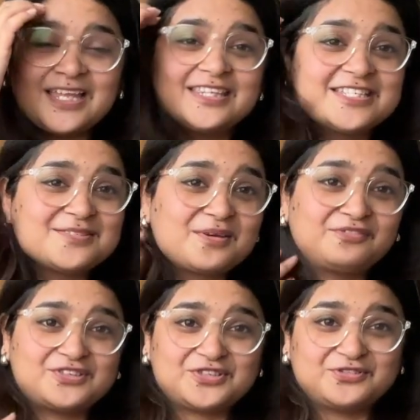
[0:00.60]
This is my
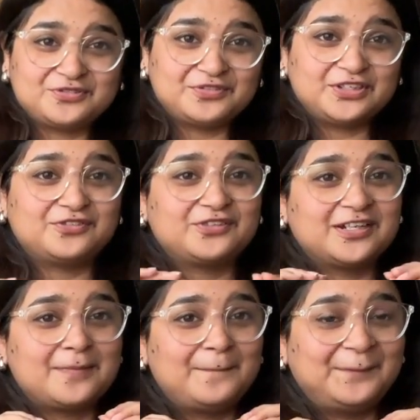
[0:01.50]
first YouTube video.
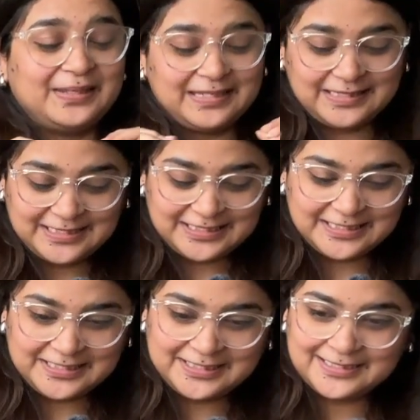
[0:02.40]

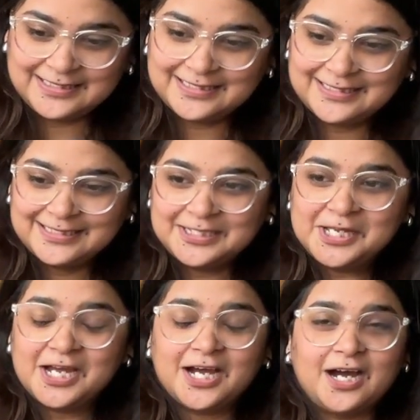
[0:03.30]
Completely
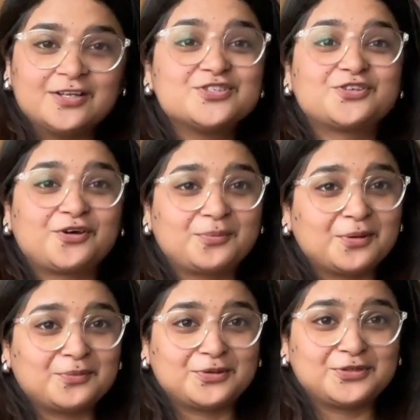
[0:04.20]
unsure
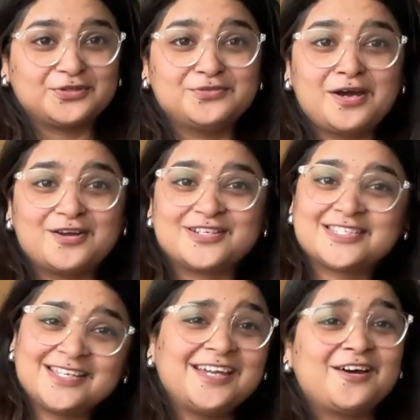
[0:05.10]
about what to do, how to
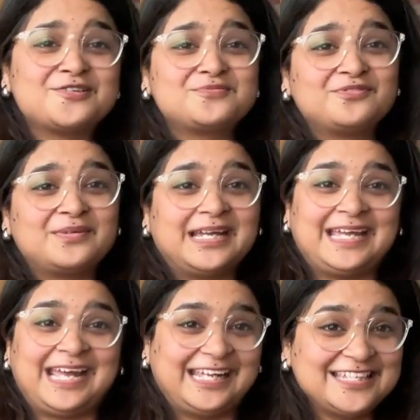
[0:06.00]
say, how to move my
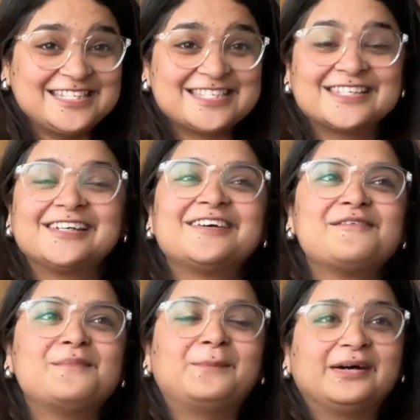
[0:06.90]
hands,
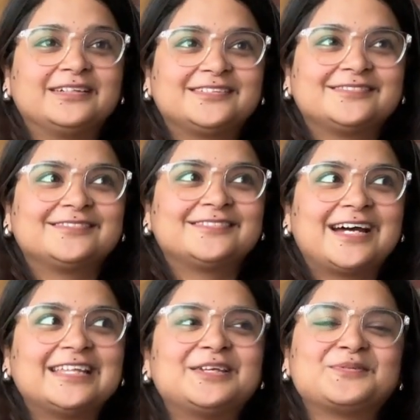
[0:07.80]
but
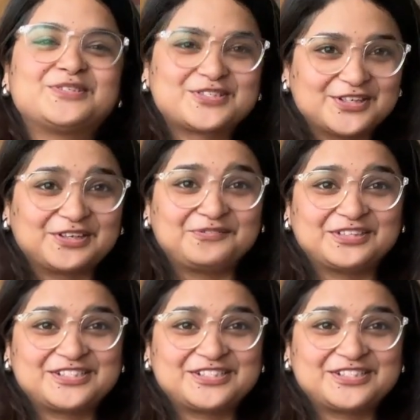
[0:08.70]
I think we're just gonna give it a